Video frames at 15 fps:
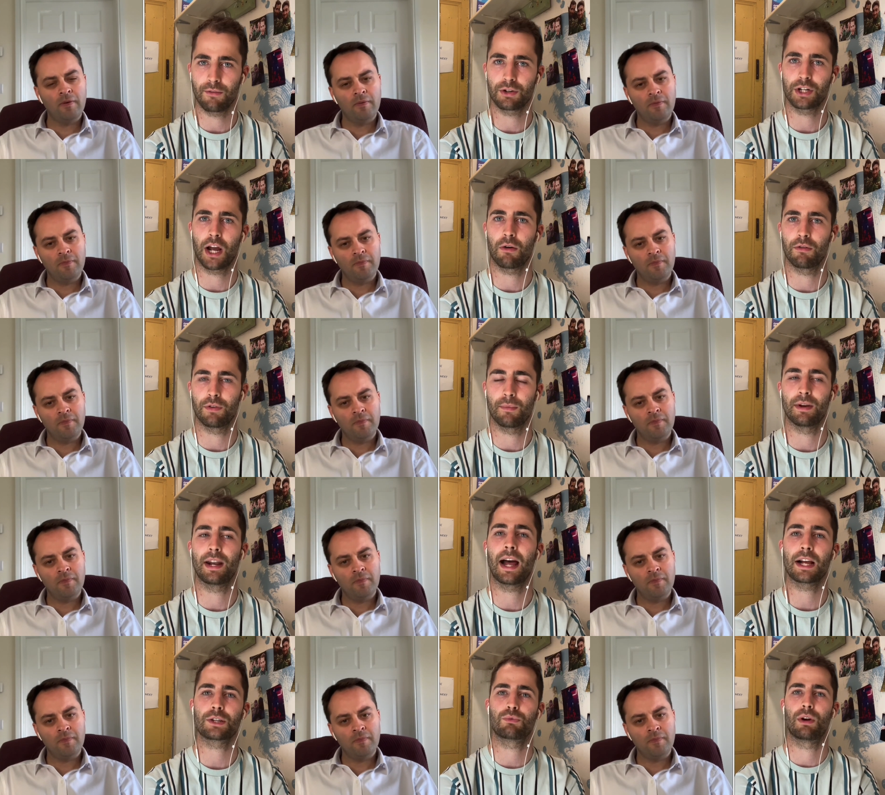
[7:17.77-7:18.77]
Speaker 1: a chat with him, and
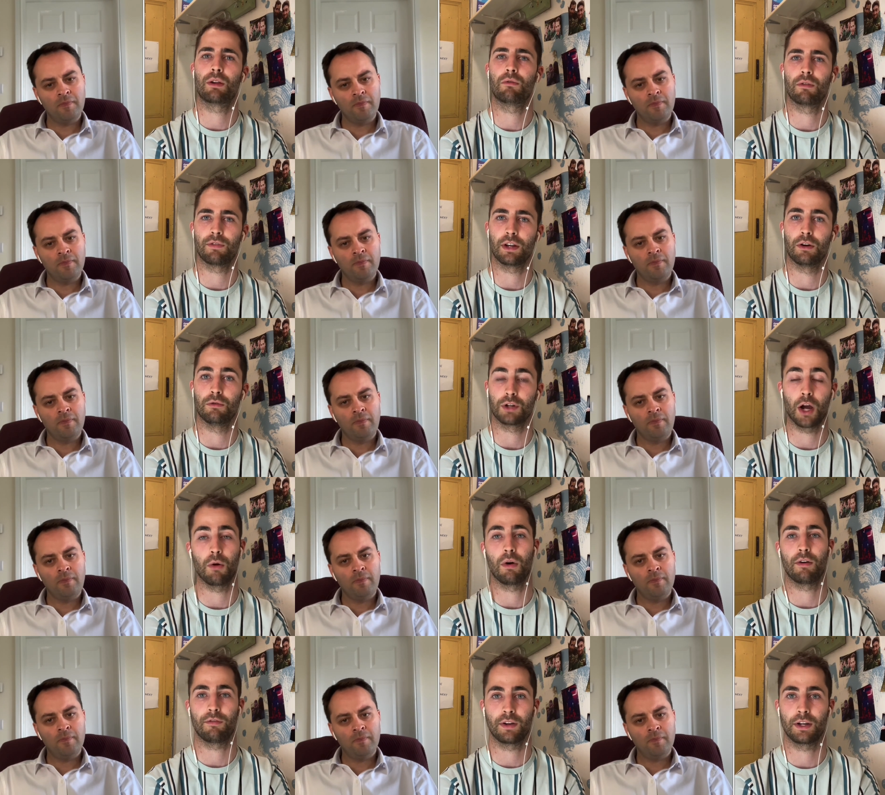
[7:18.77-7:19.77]
that's when he revealed, oh,
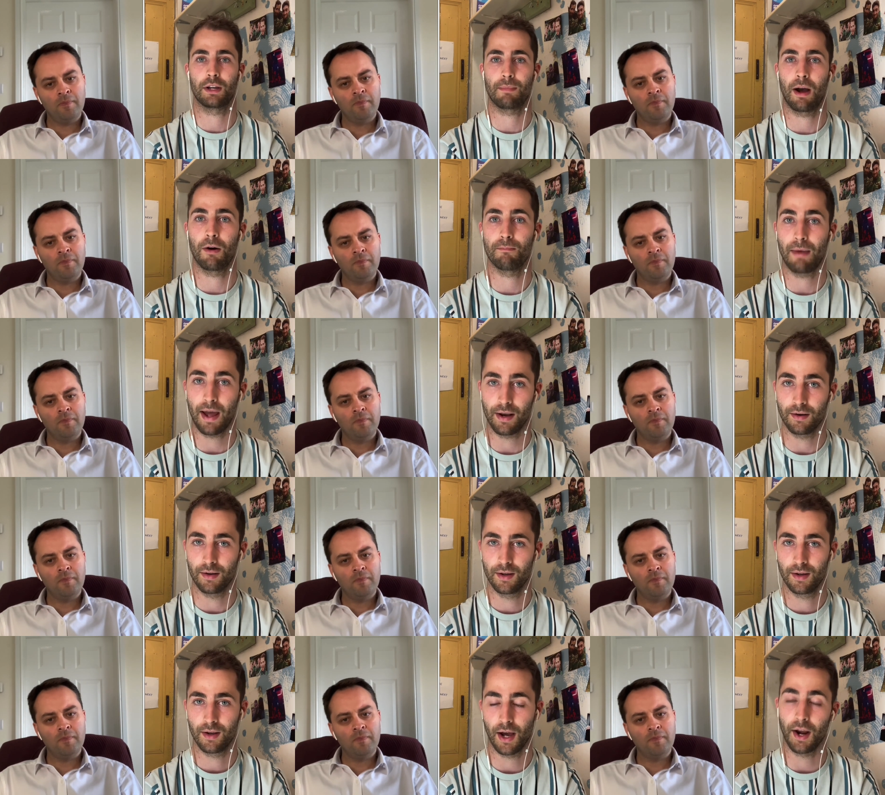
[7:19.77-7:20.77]
I think about men.
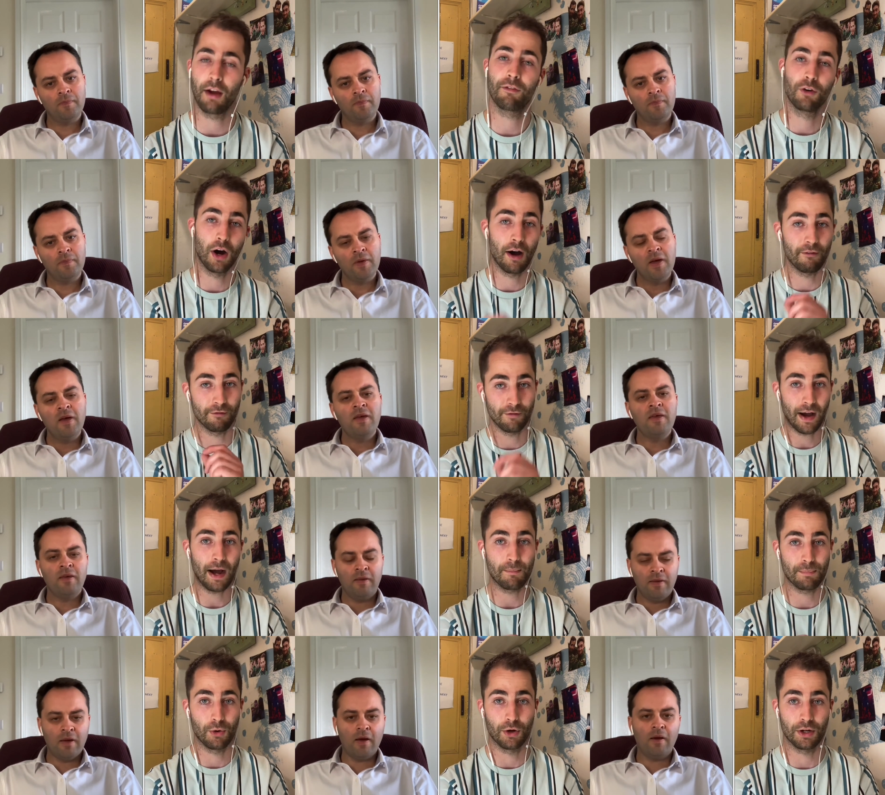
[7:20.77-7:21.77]
And I thought at
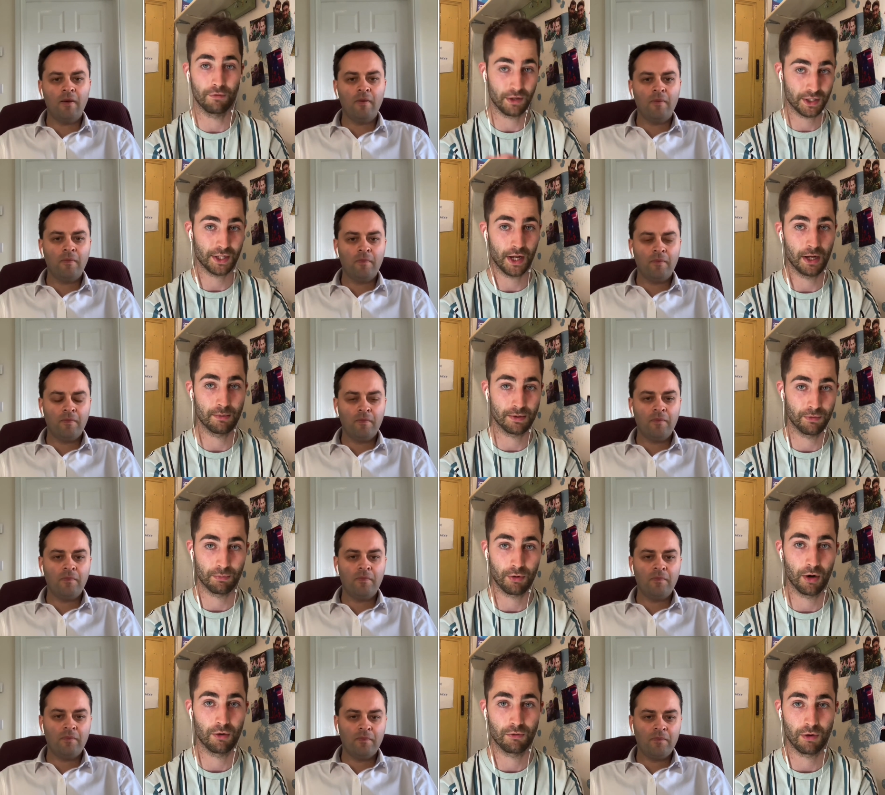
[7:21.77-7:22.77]
that point they sent him to the
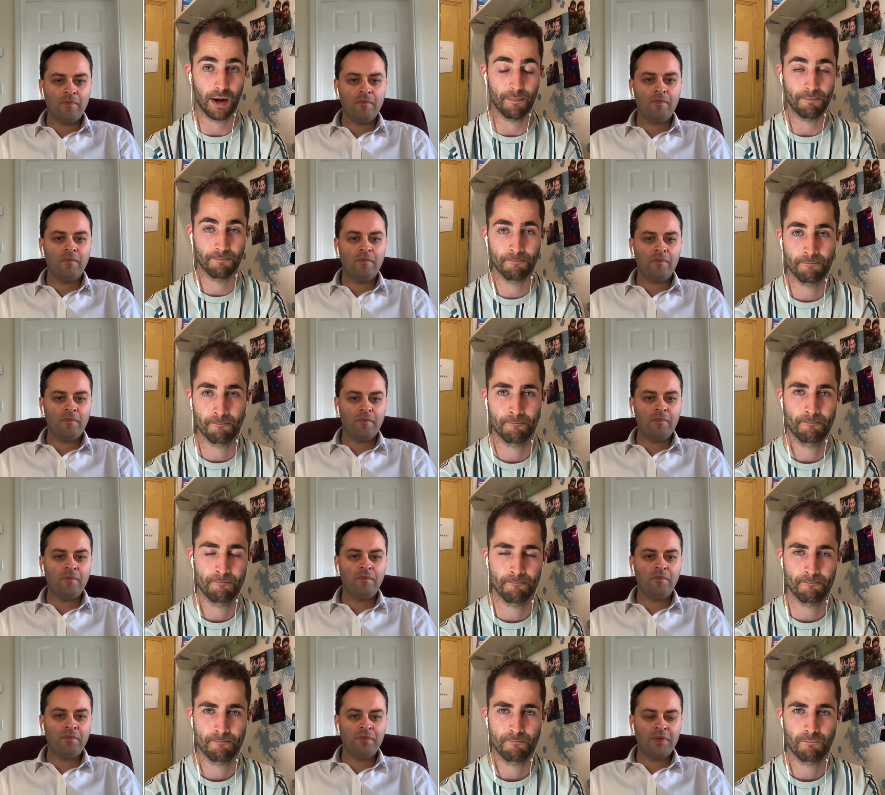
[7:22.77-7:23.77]
programme.
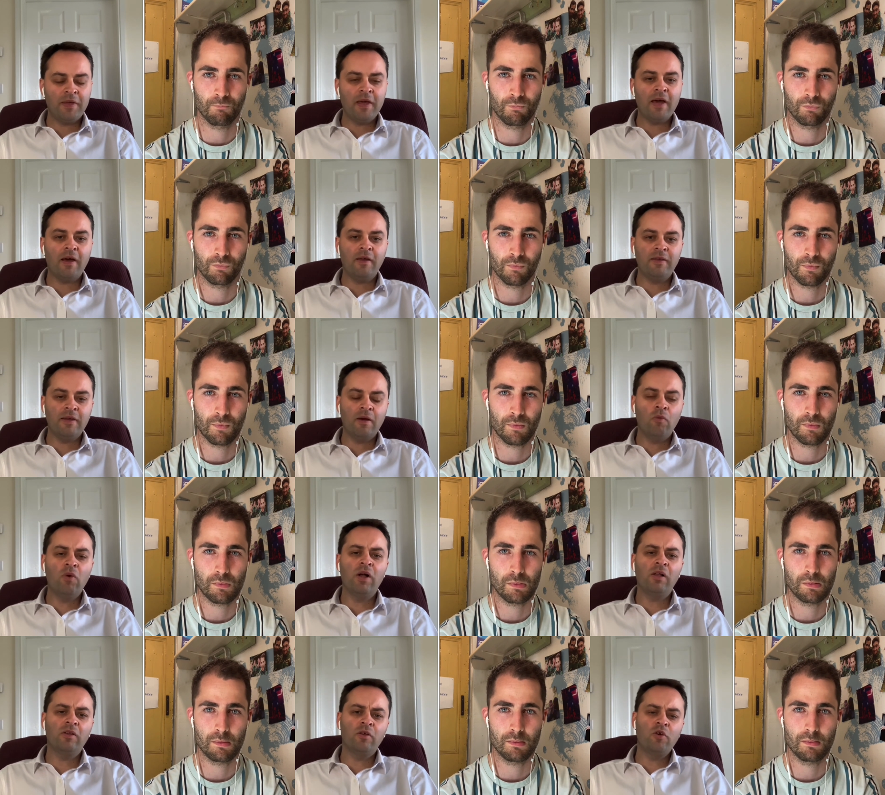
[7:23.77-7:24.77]
Speaker 2: Yeah.
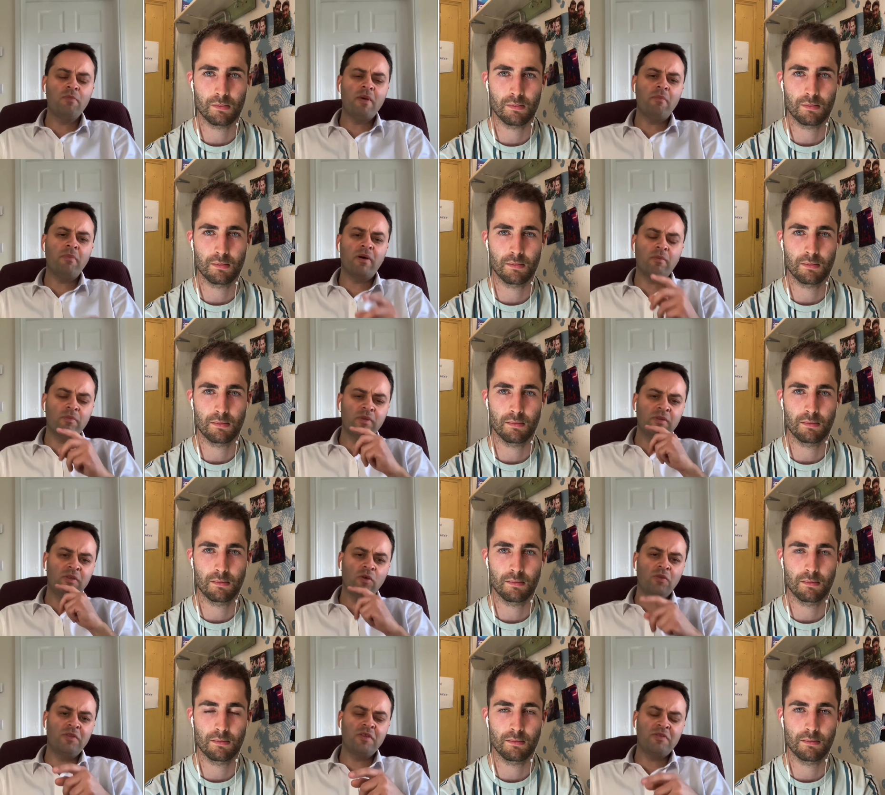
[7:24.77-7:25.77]
Well, remember,
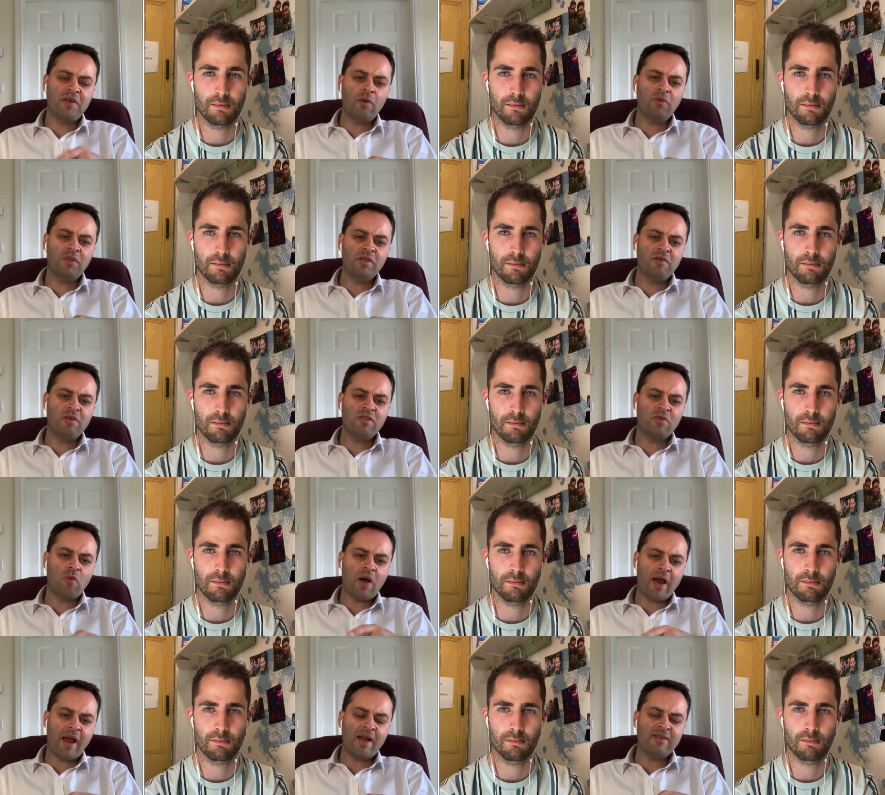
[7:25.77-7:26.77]
the reason
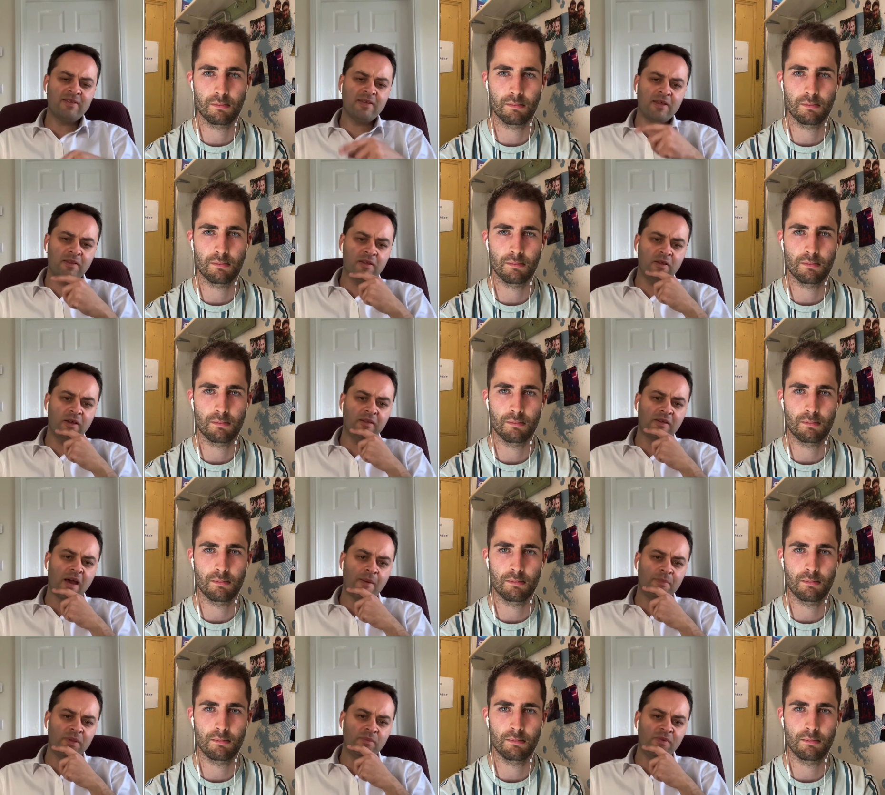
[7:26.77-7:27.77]
why I said it
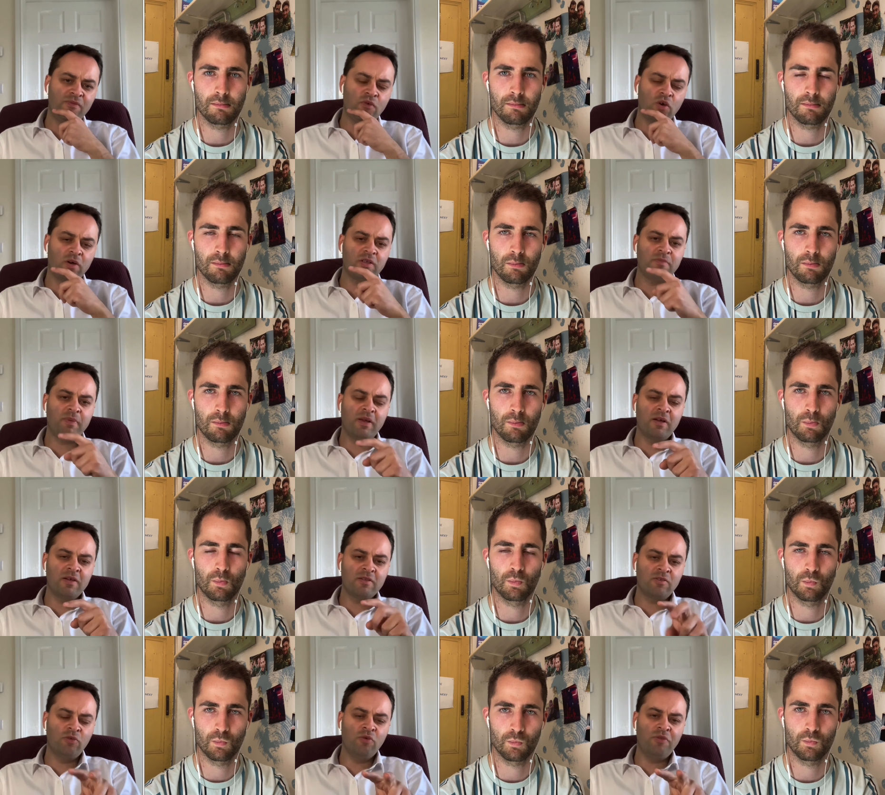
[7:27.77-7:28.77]
happened before is
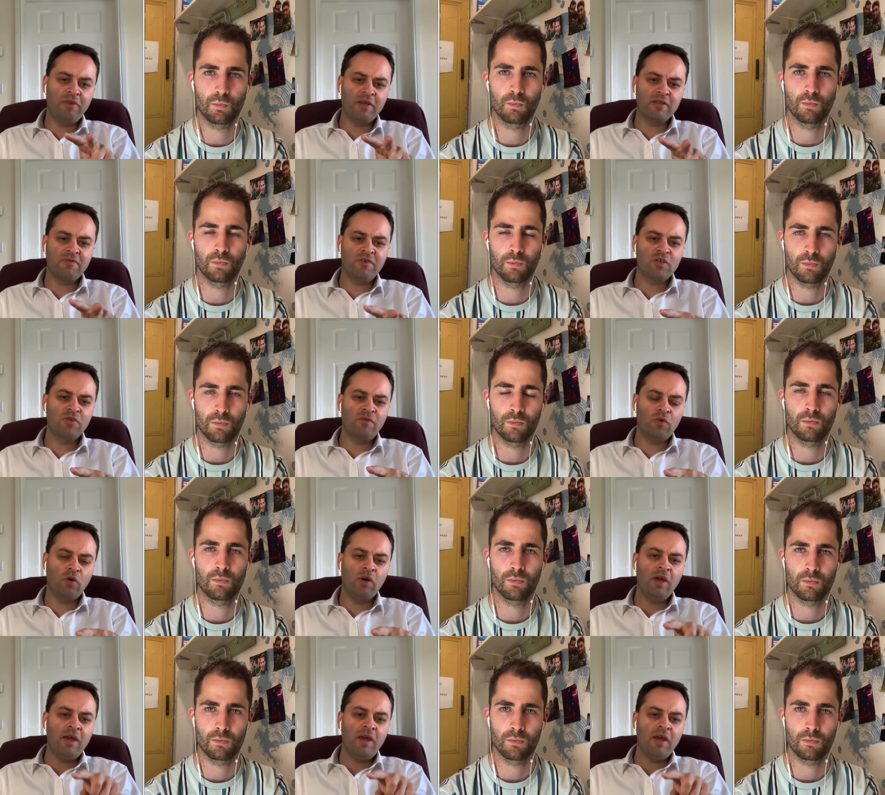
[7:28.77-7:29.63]
because two things. First of all,